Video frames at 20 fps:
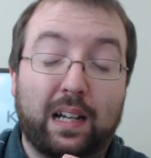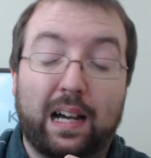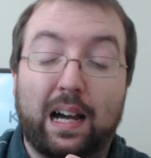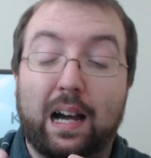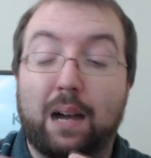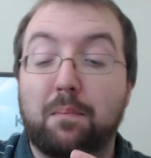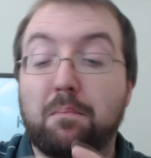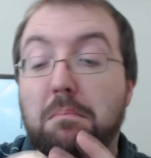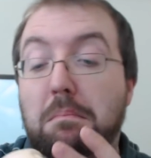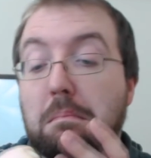
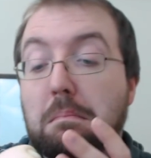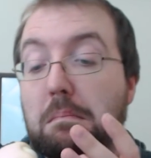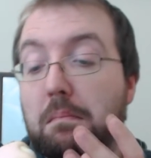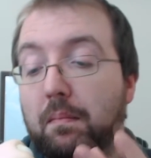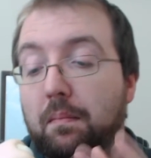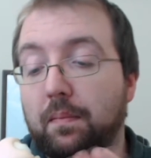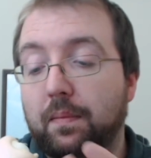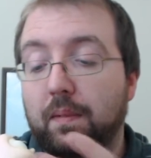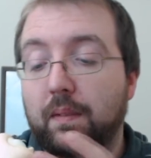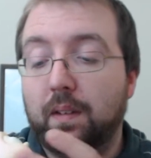that,
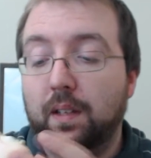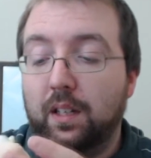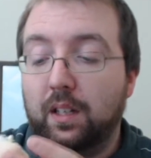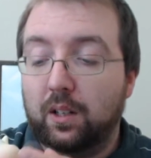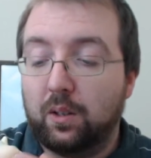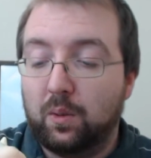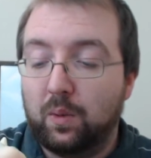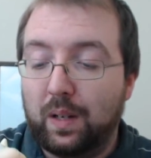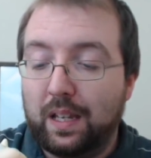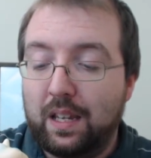you
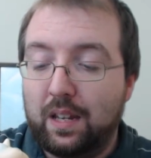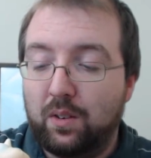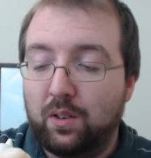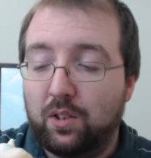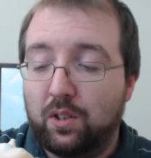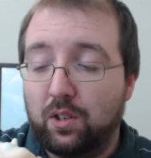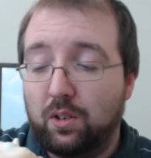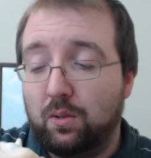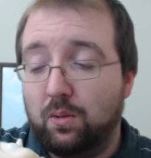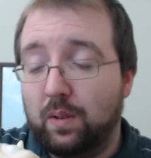know, you
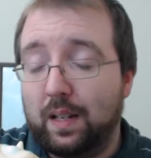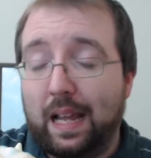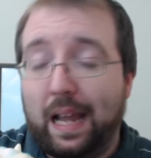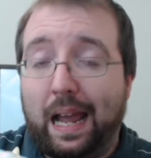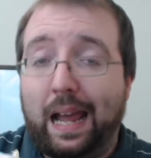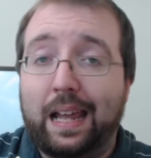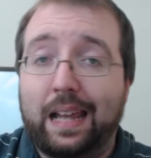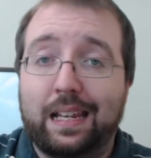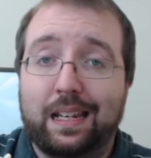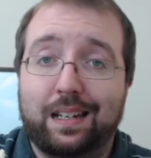do
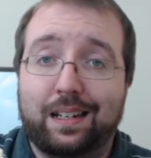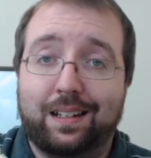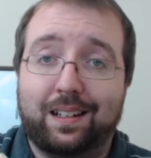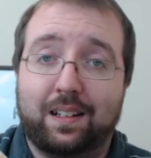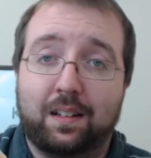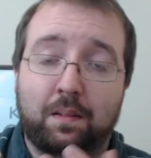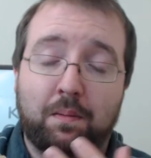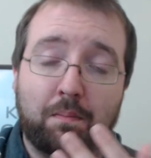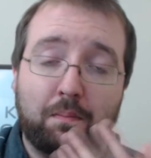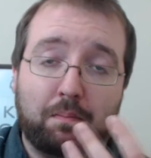get
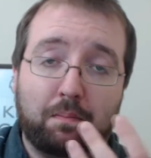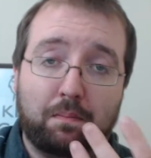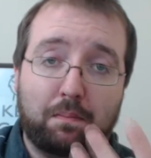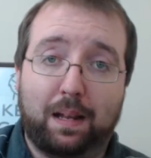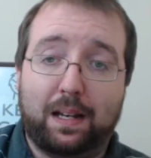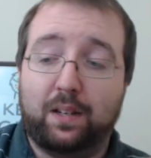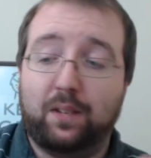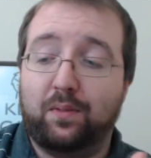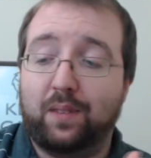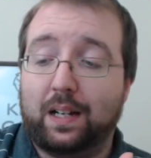in
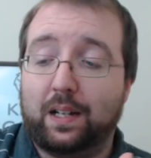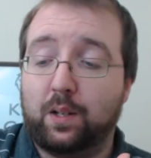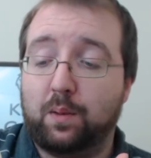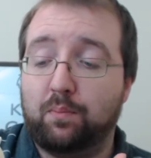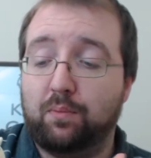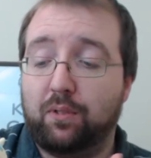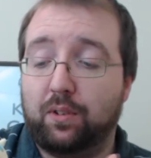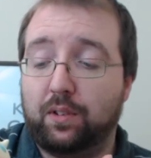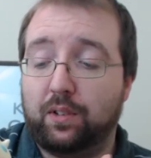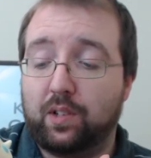
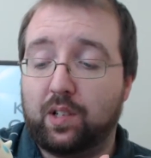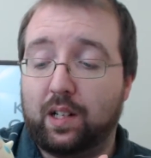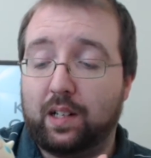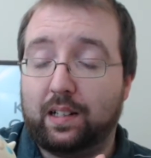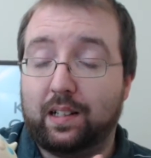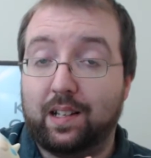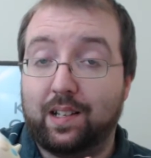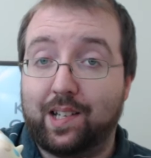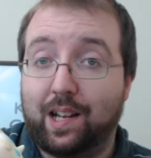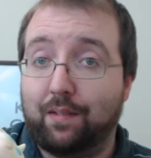manufactured products
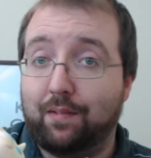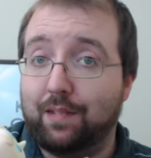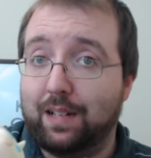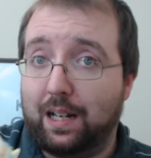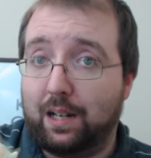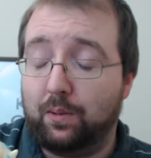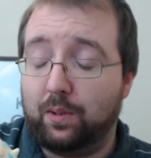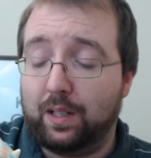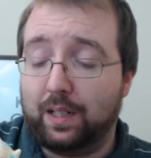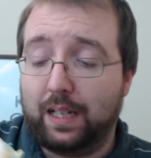like this every
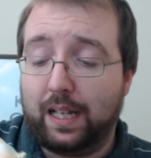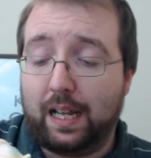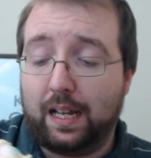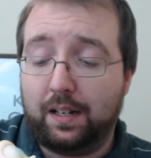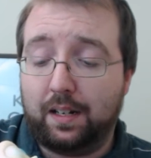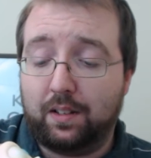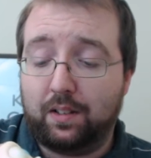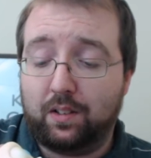now and again.